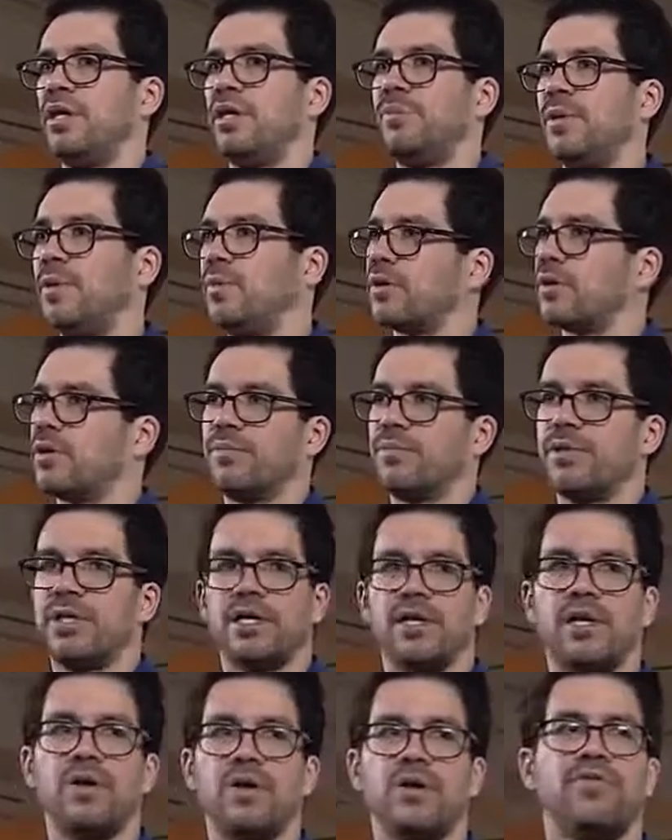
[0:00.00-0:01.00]
And people are going to be
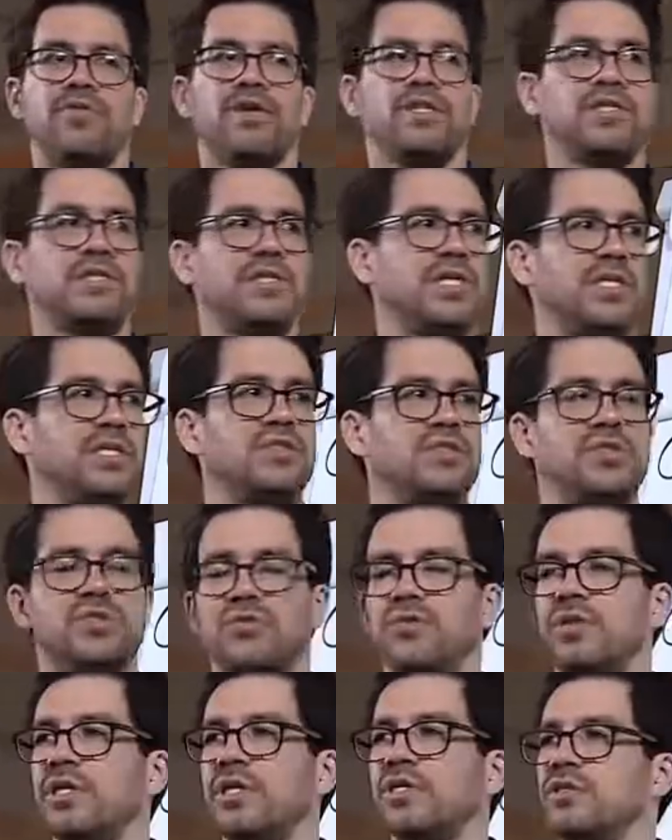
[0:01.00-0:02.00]
like, oh, invest in this
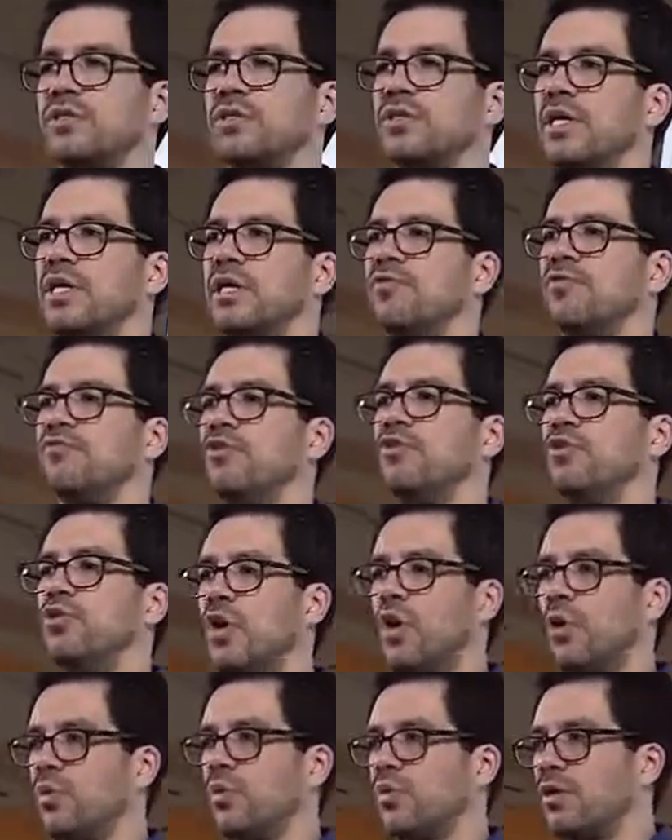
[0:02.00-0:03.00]
and do this. And if you
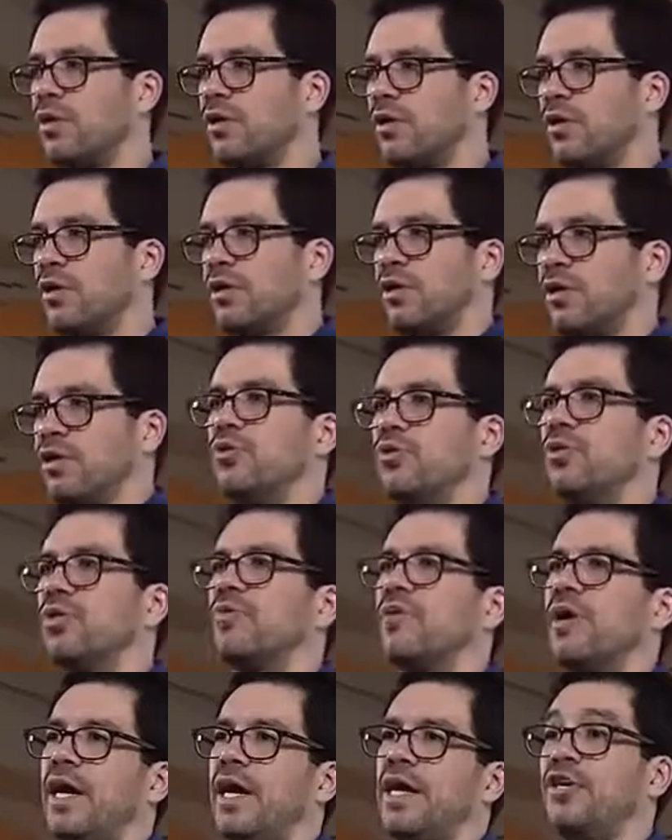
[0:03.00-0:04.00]
don't do
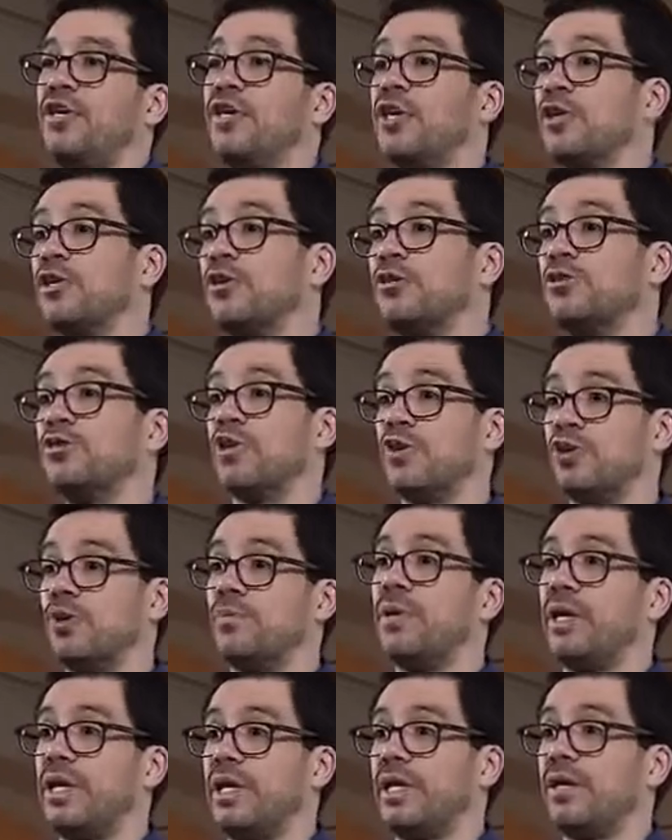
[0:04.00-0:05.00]
it right, you're going to lose all
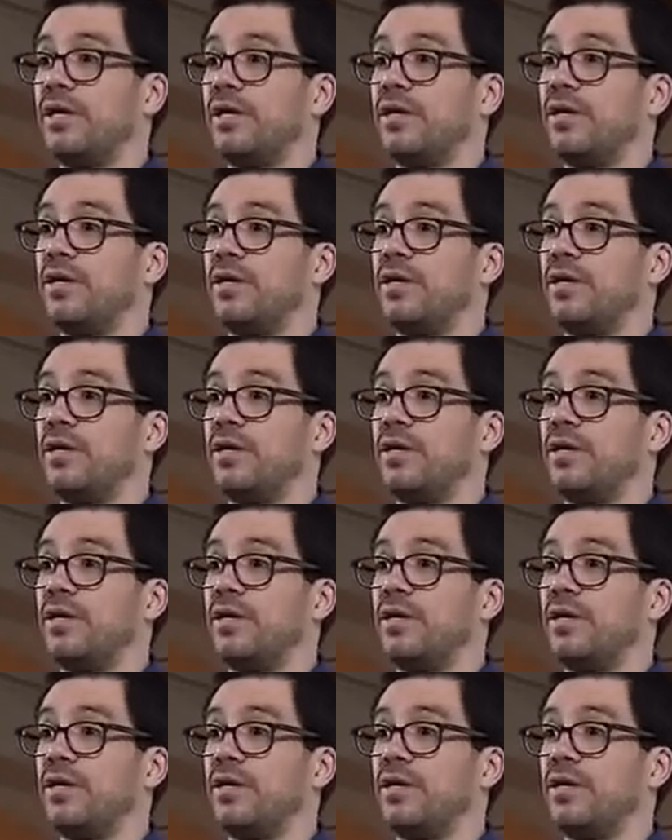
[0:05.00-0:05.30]
your money.